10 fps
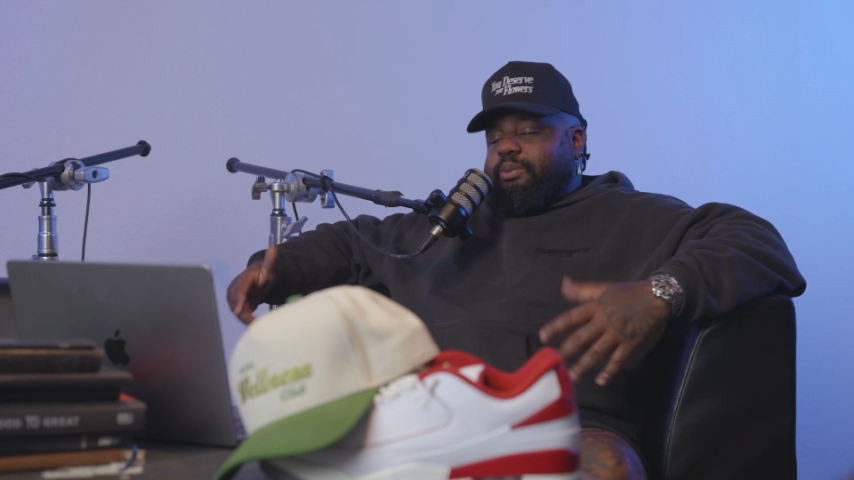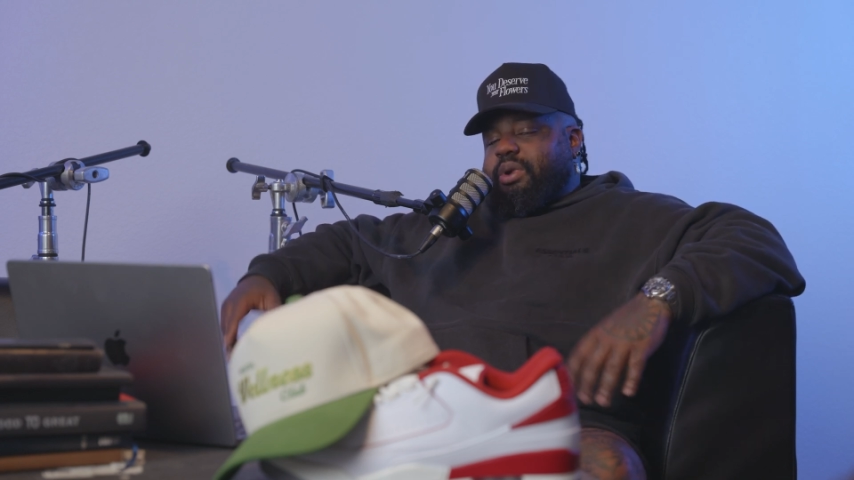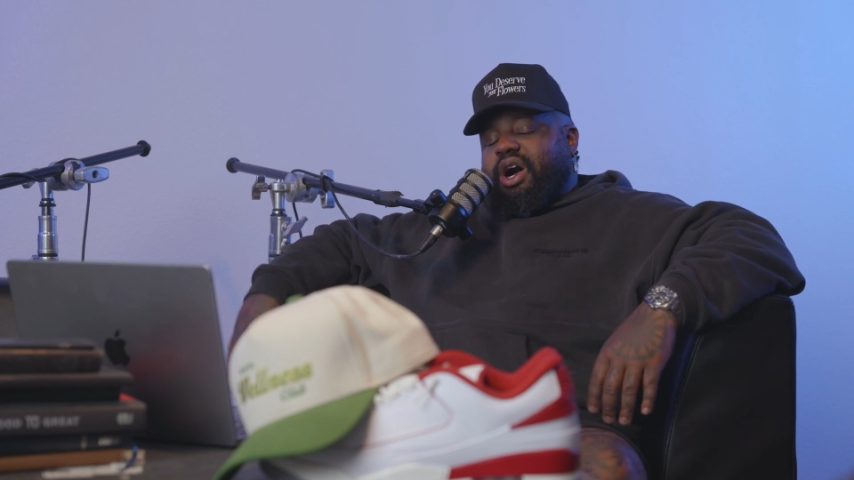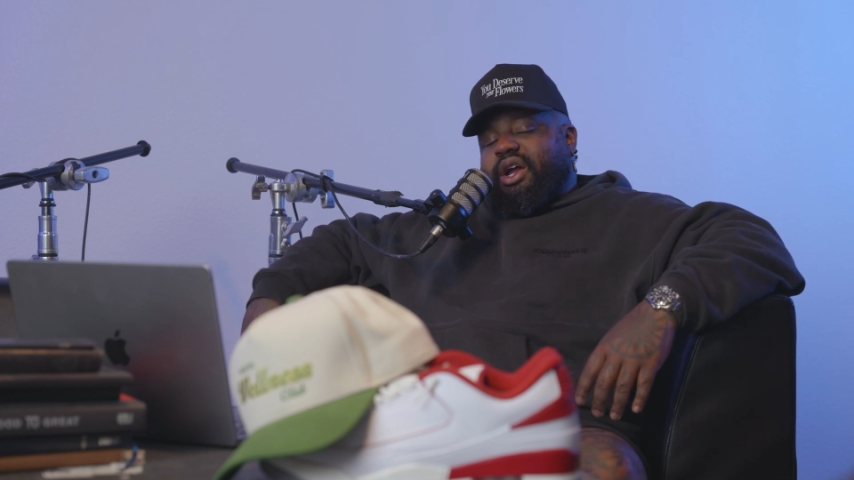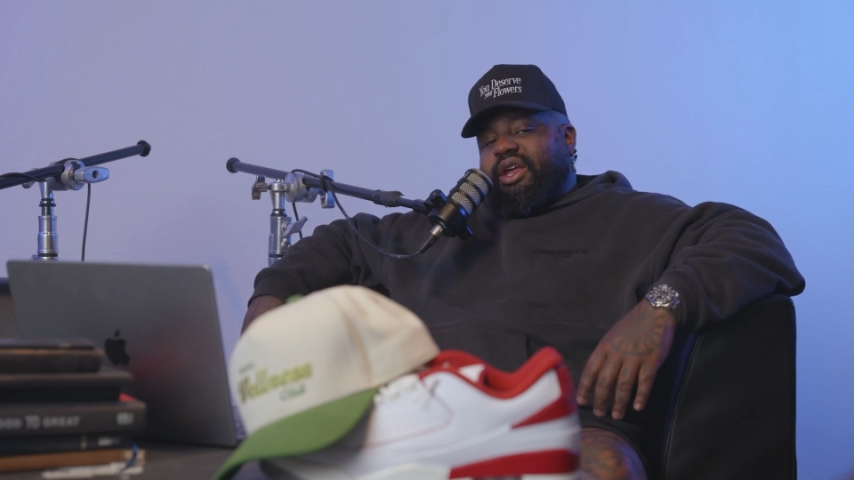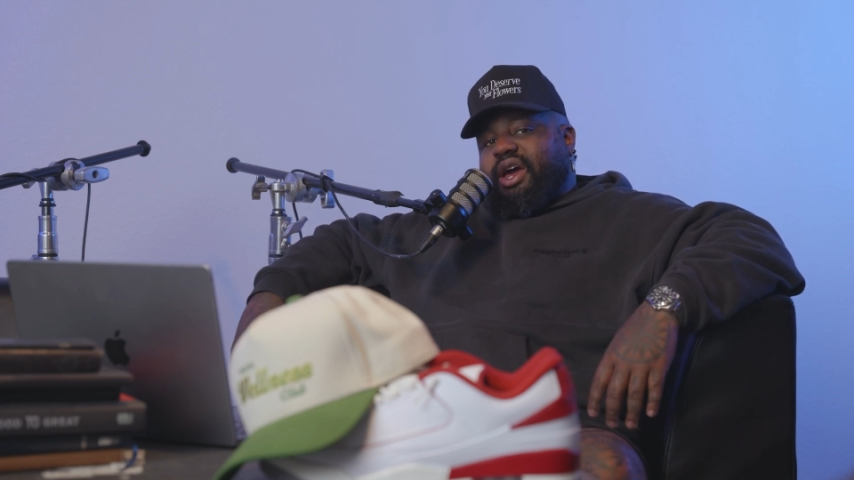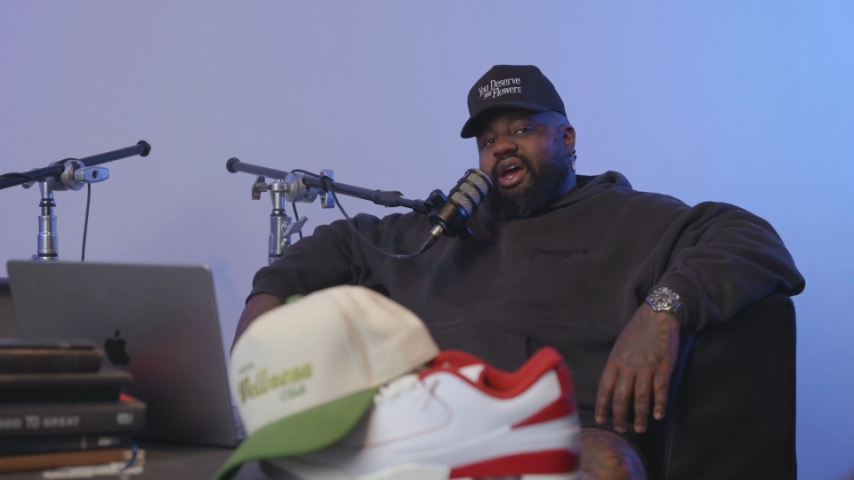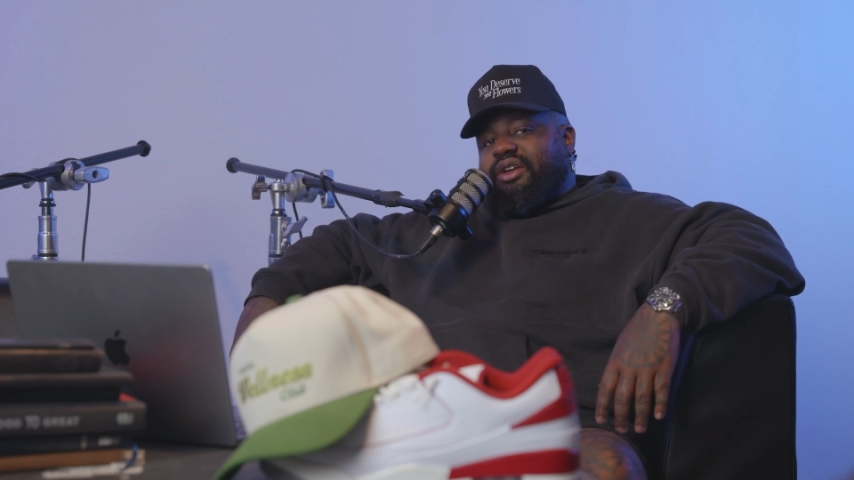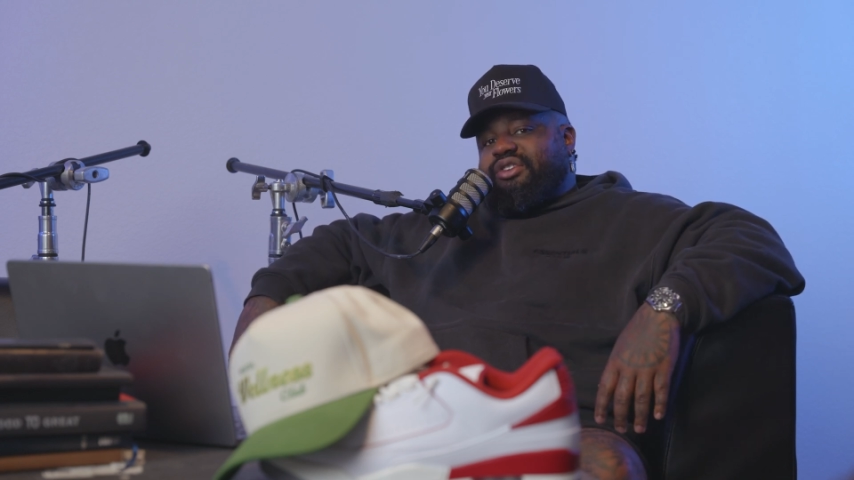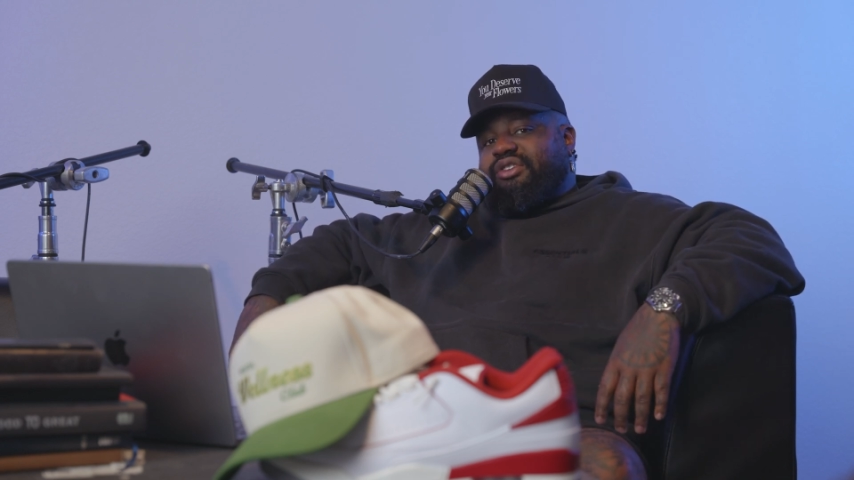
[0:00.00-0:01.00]

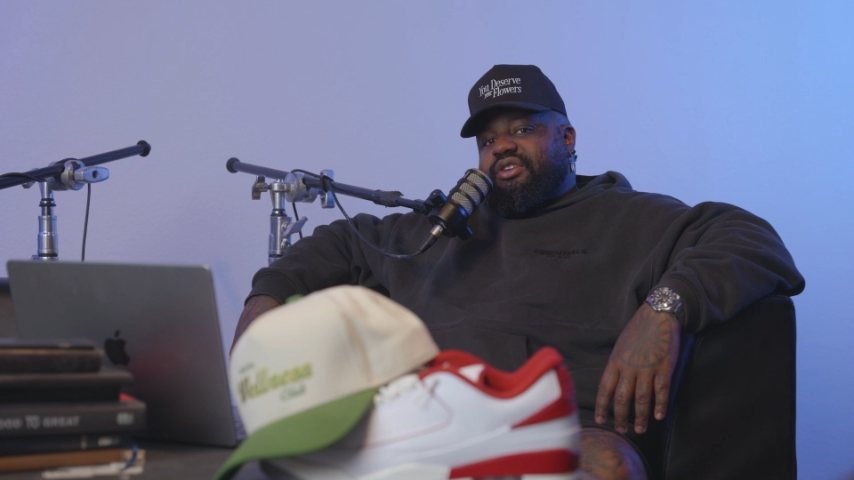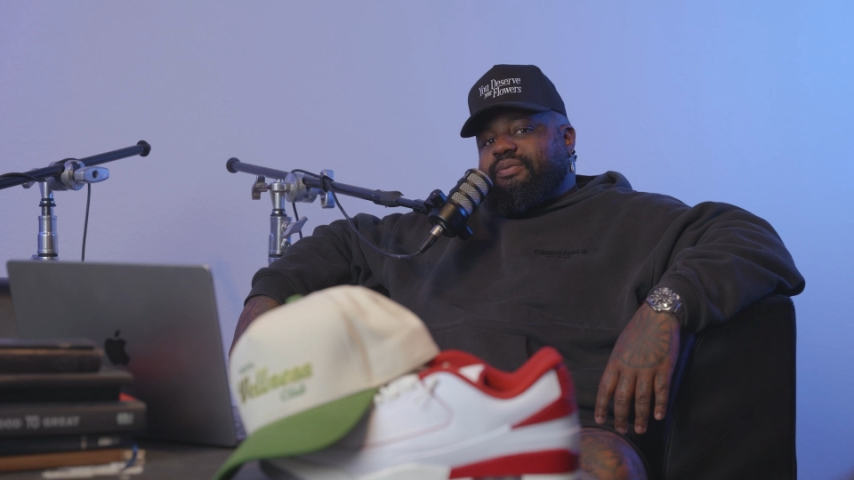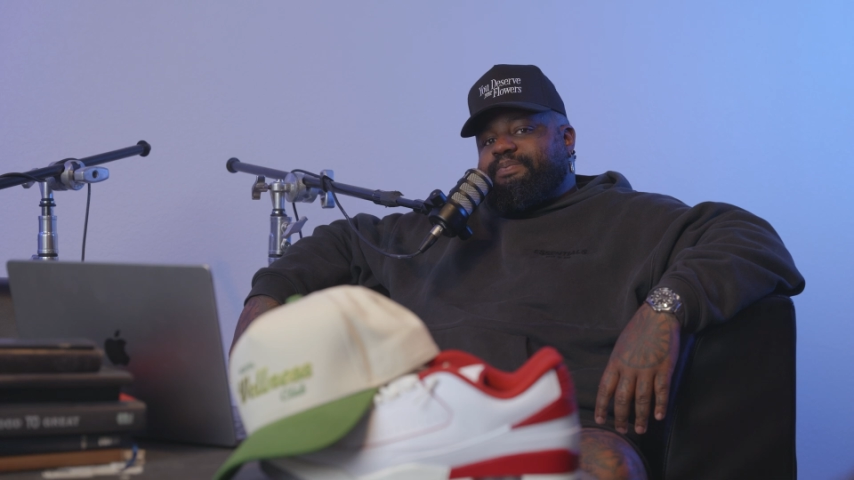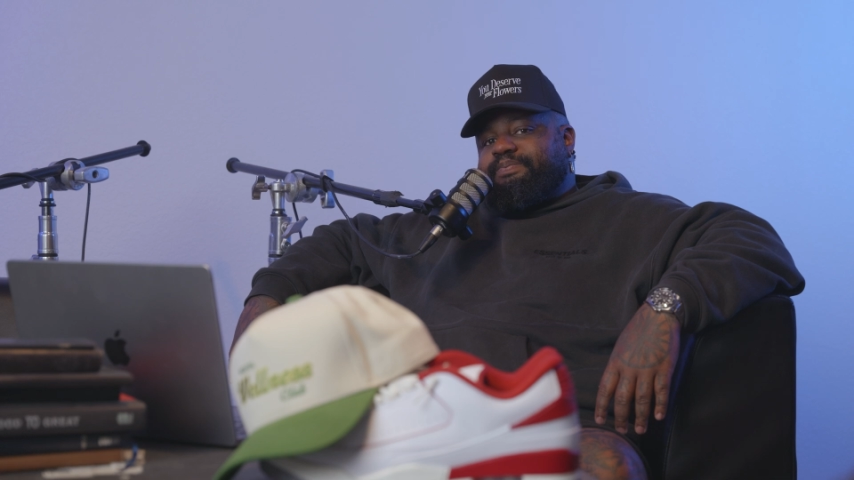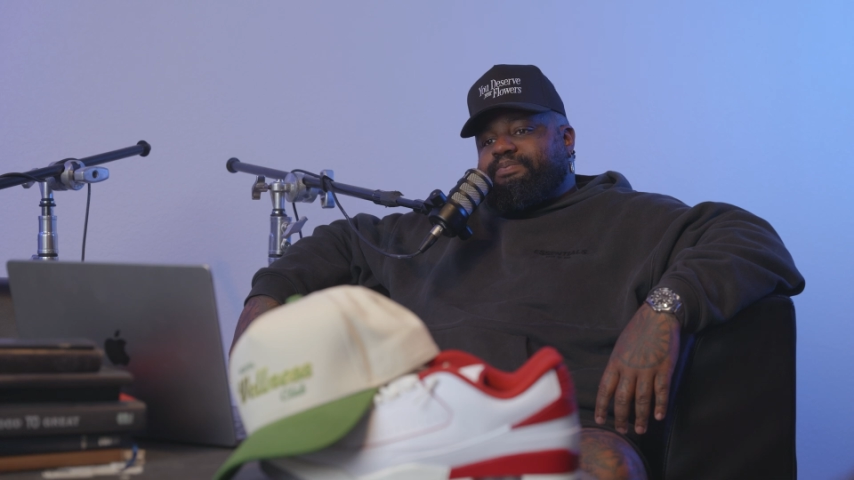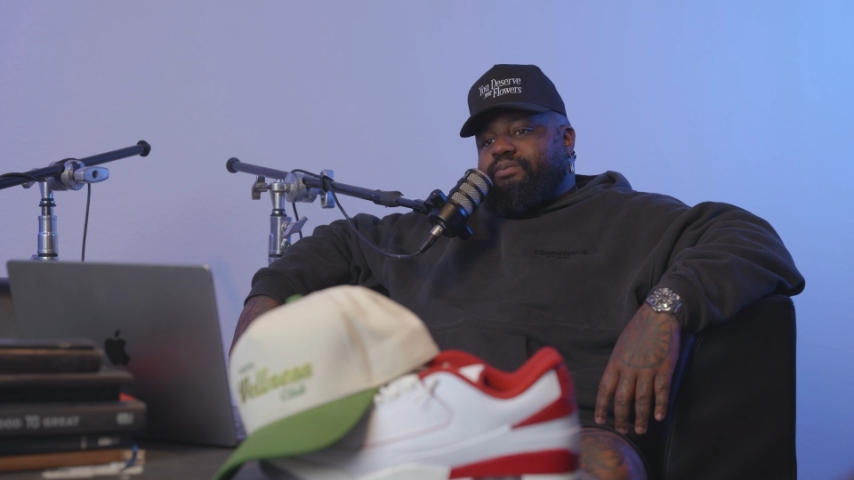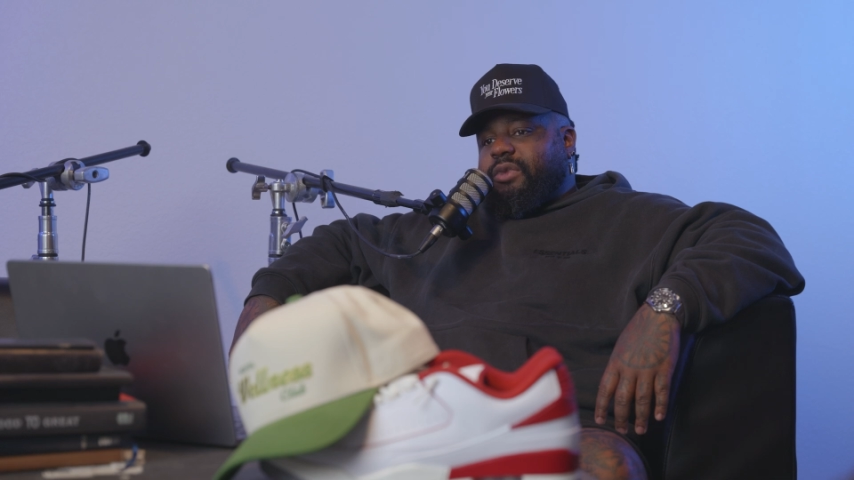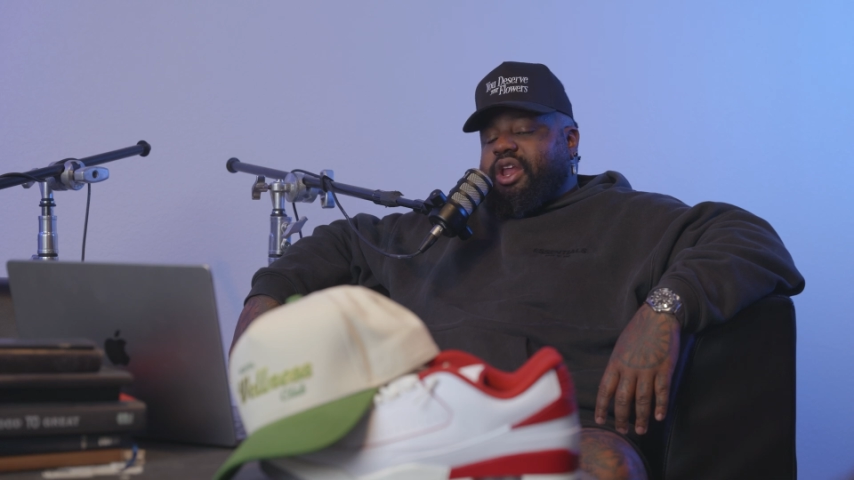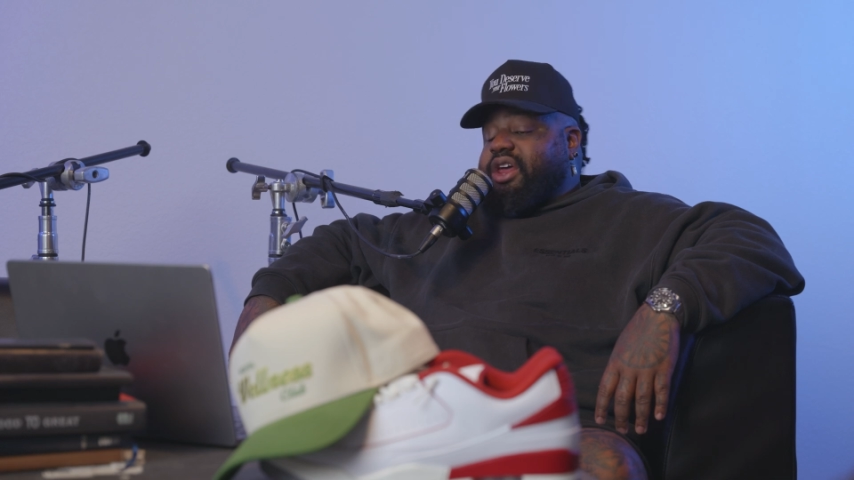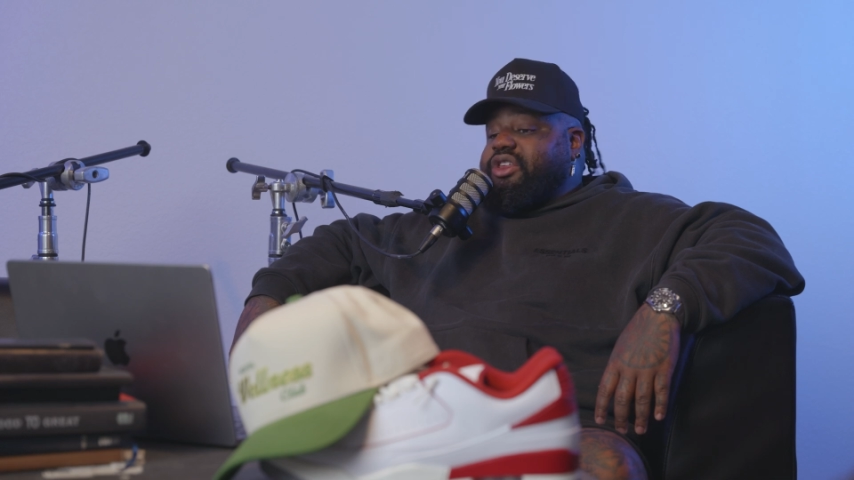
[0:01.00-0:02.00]
podcast.
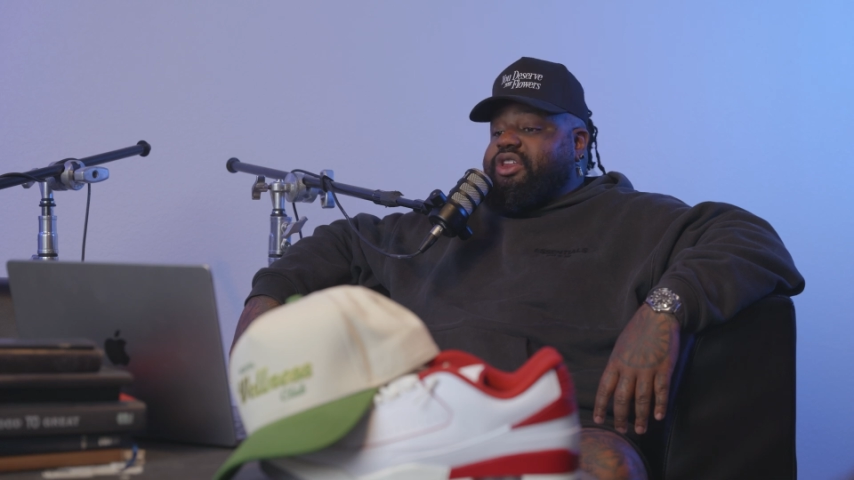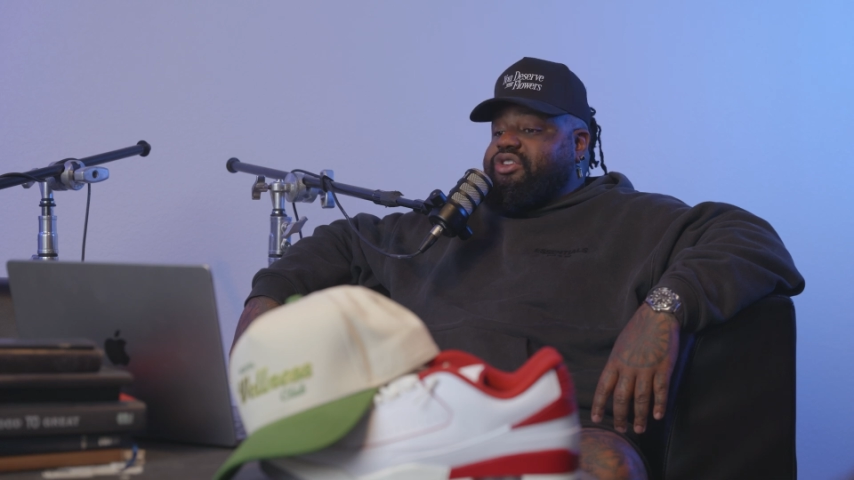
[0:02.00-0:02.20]
And I think